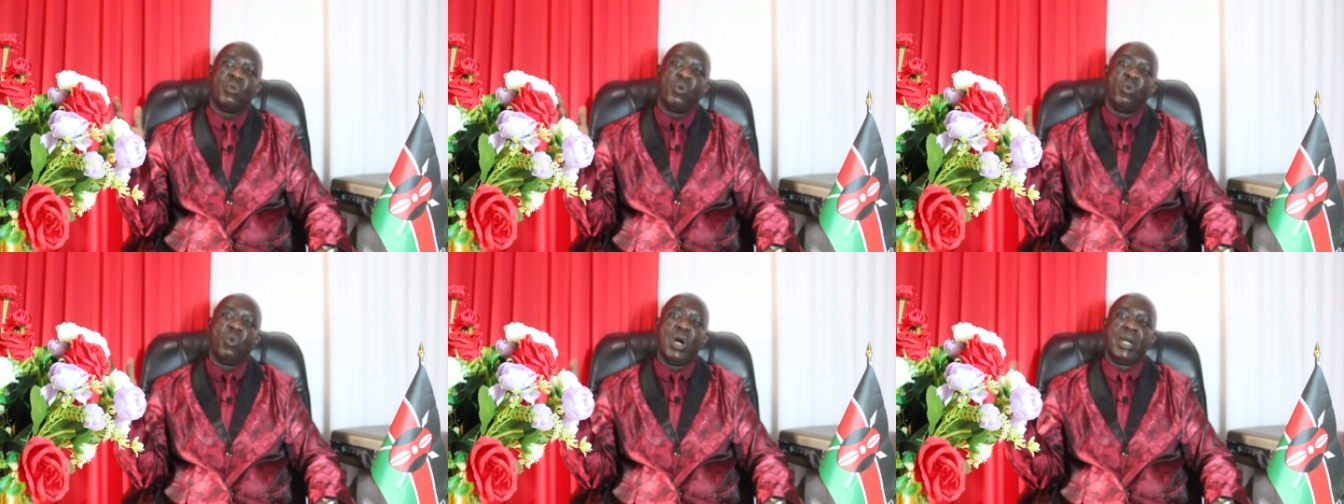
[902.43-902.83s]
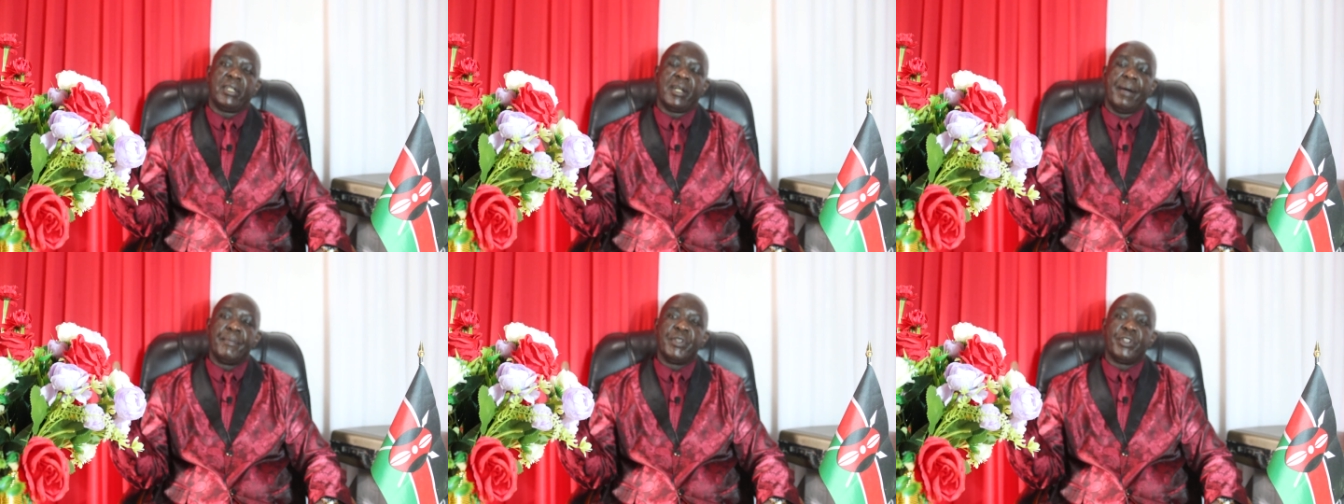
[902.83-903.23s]
we
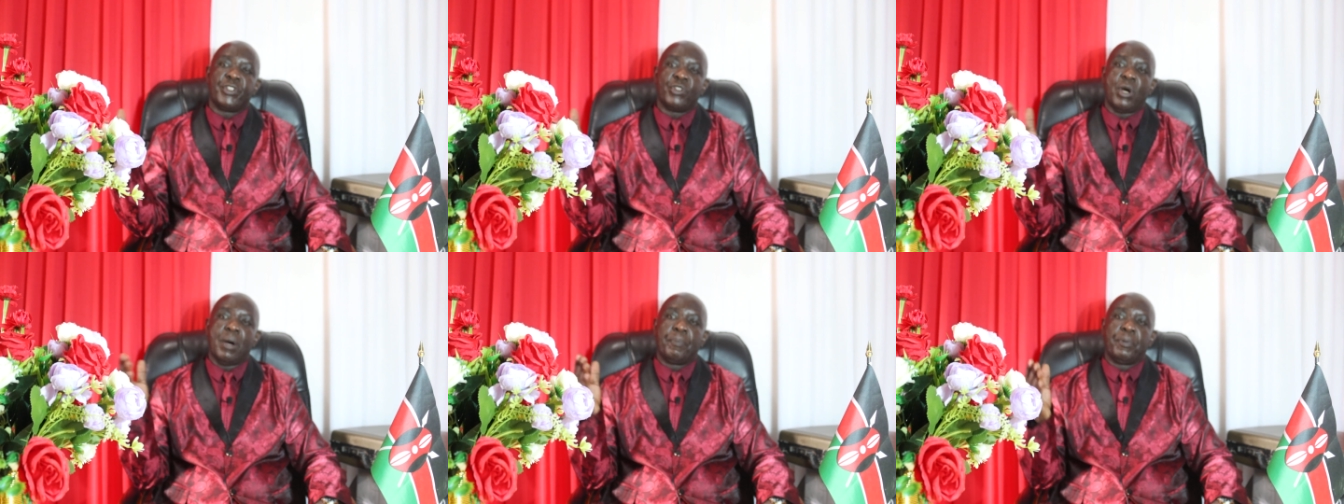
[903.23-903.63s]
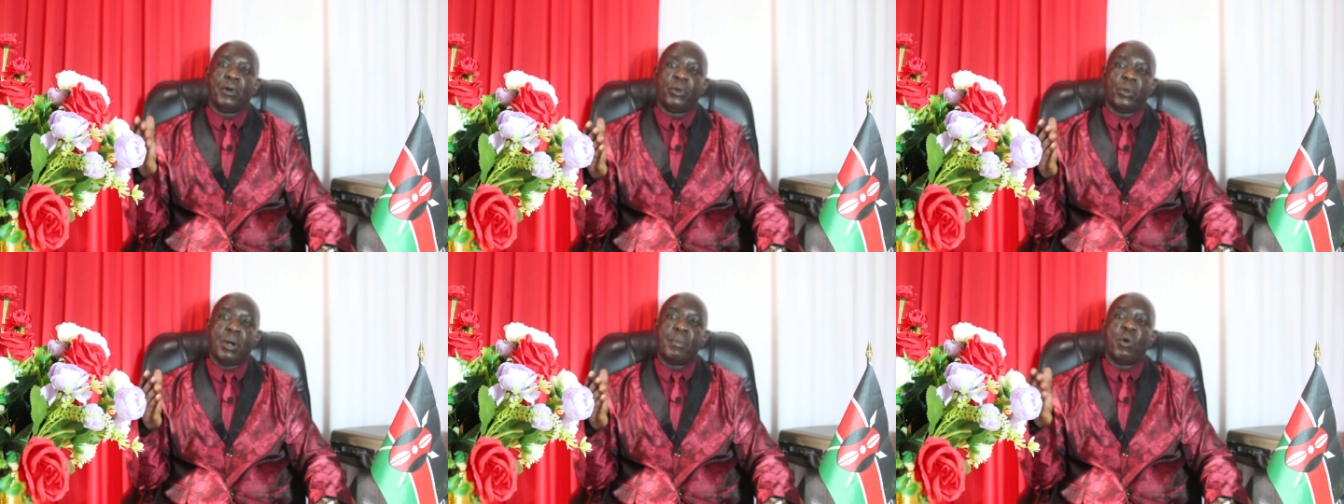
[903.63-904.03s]
welcome you to our
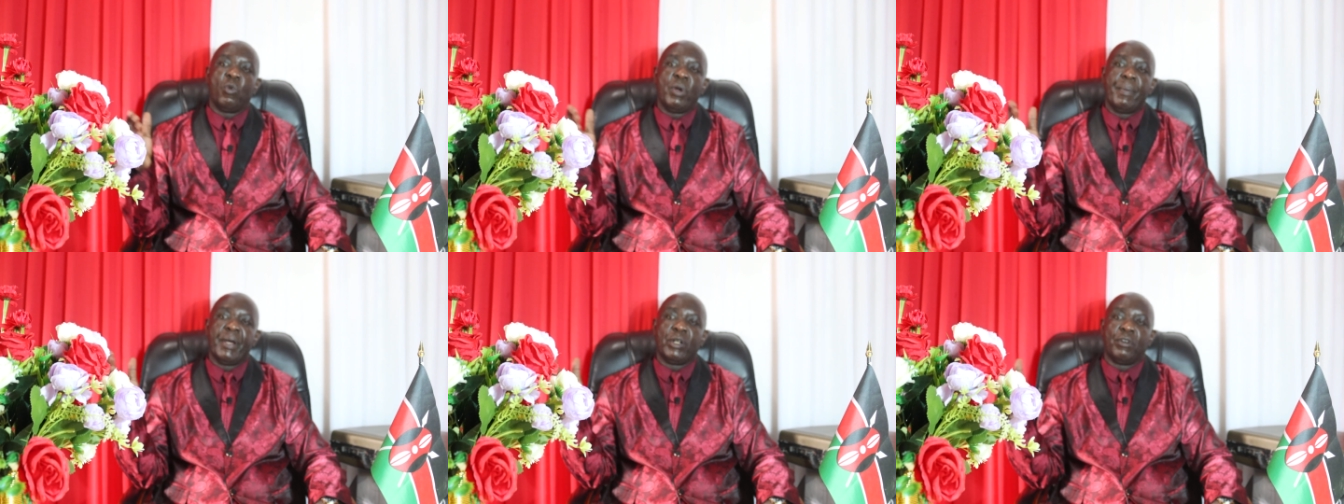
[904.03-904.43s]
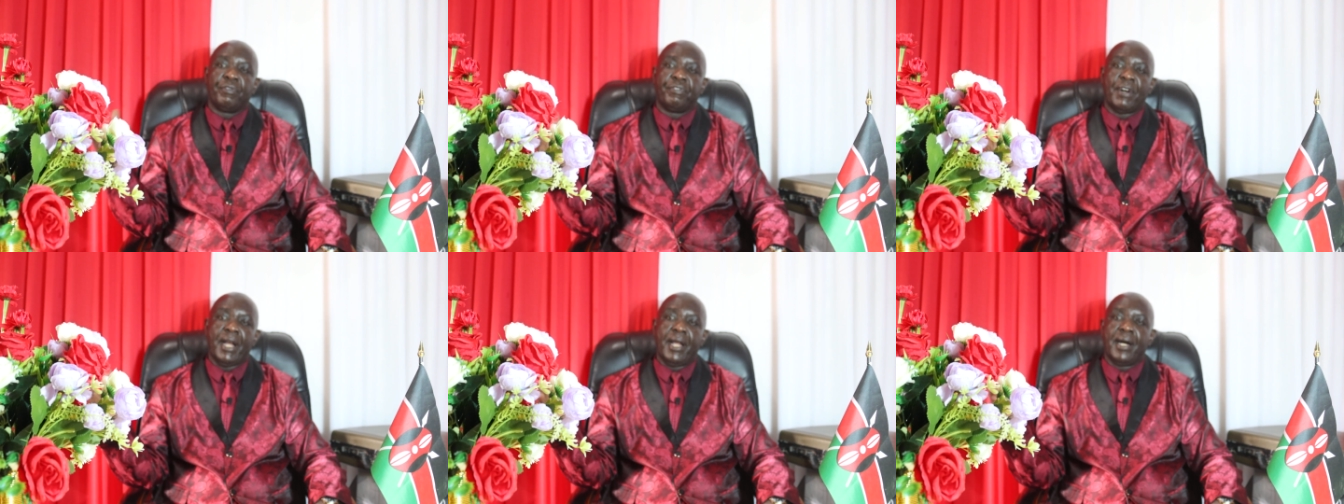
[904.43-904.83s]
program of Women
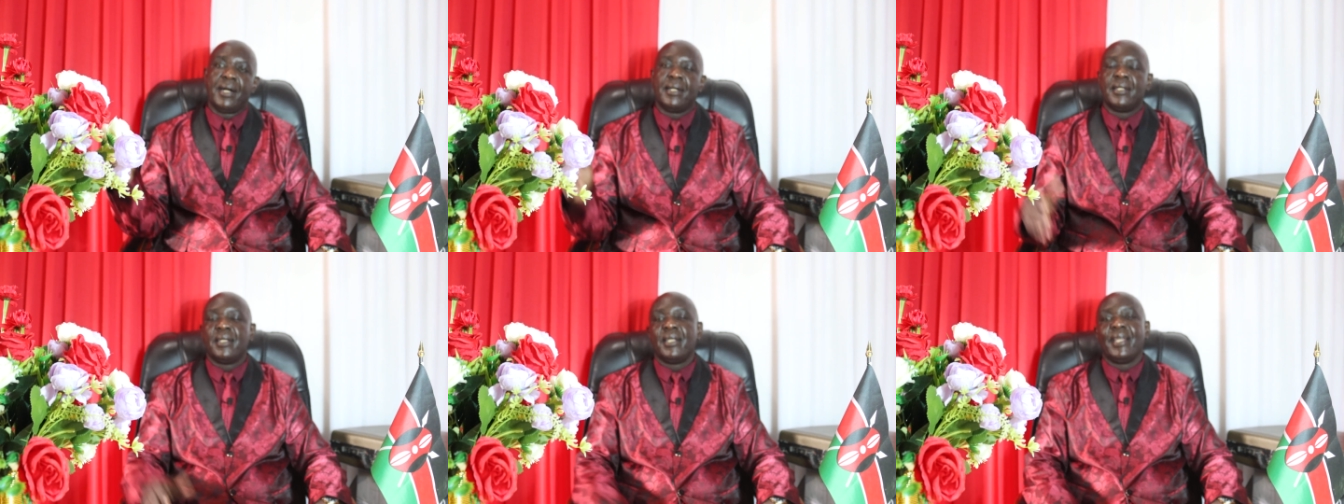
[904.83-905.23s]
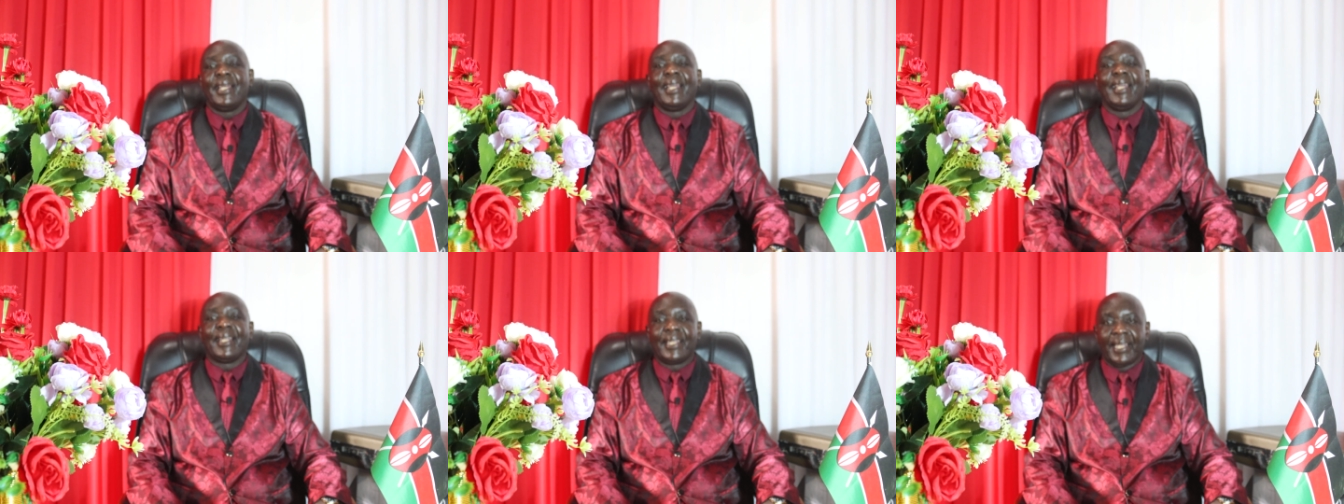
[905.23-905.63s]
of Fire
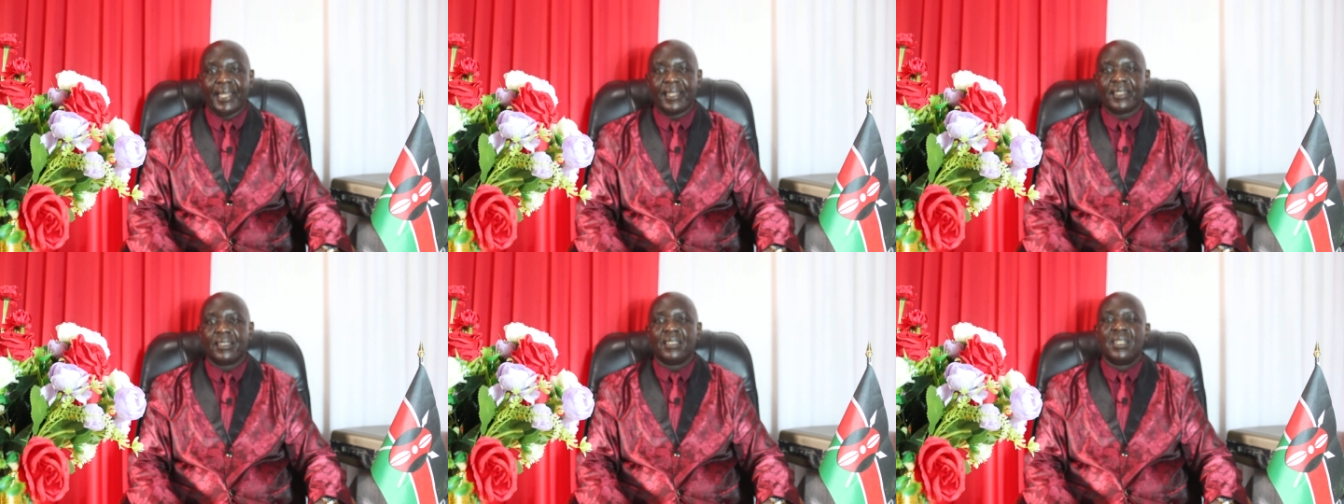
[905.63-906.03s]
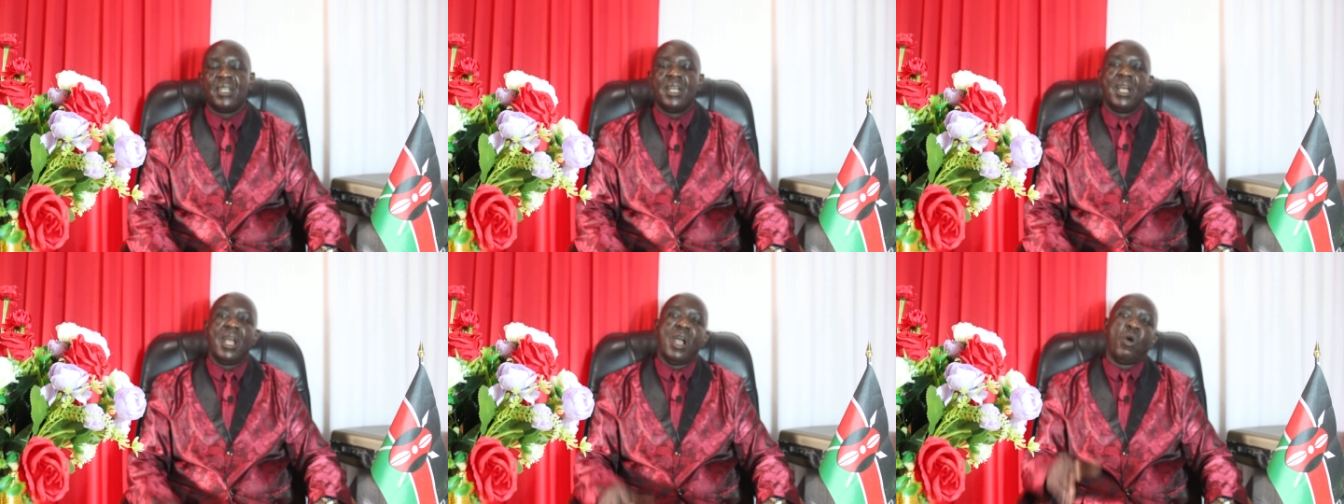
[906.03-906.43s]
again.
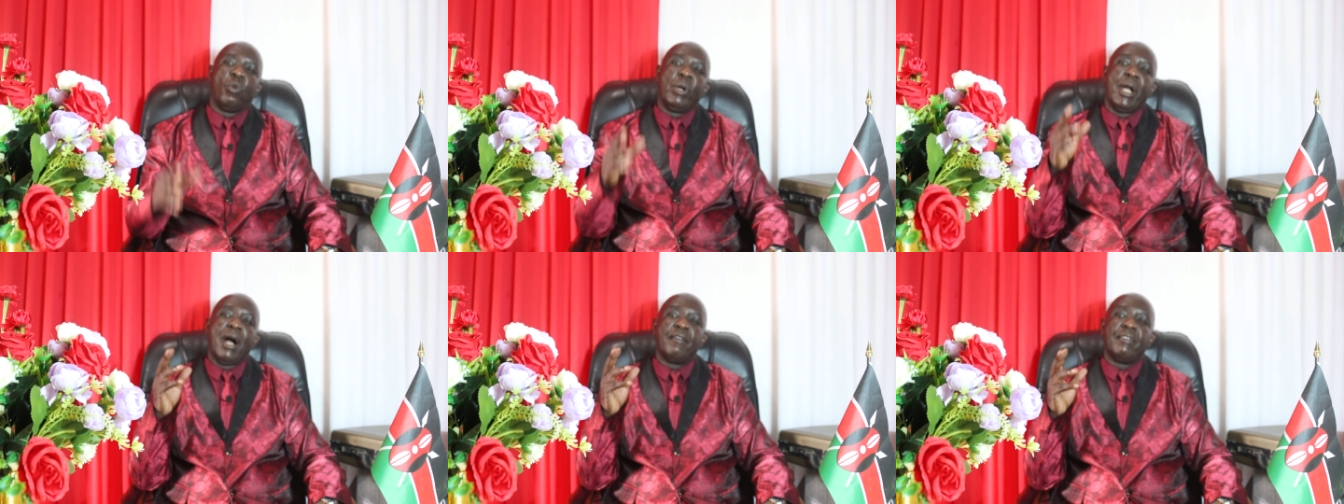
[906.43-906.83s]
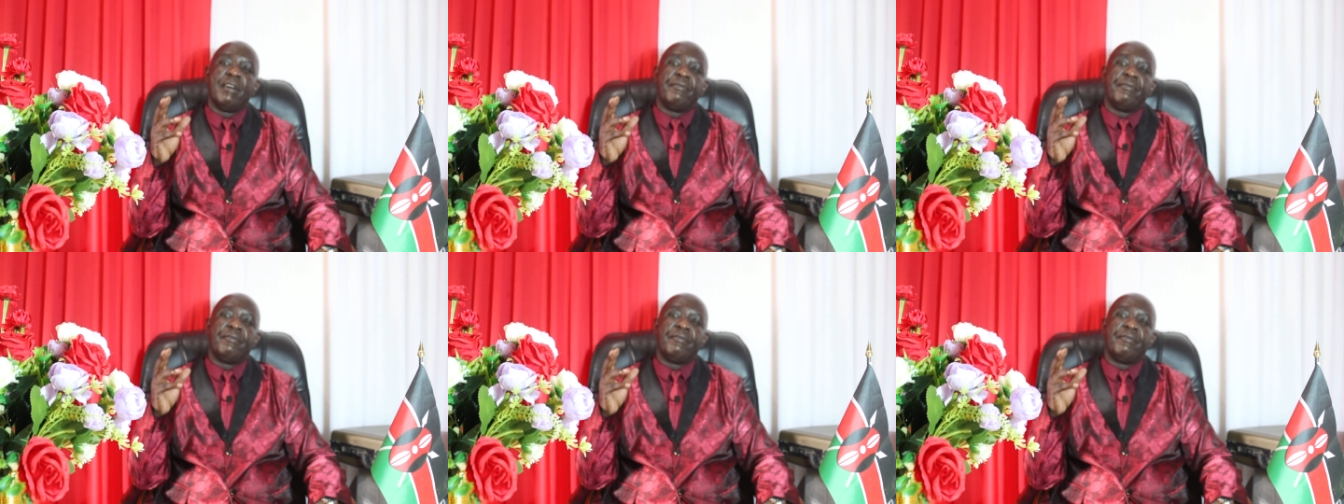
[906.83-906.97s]
And we have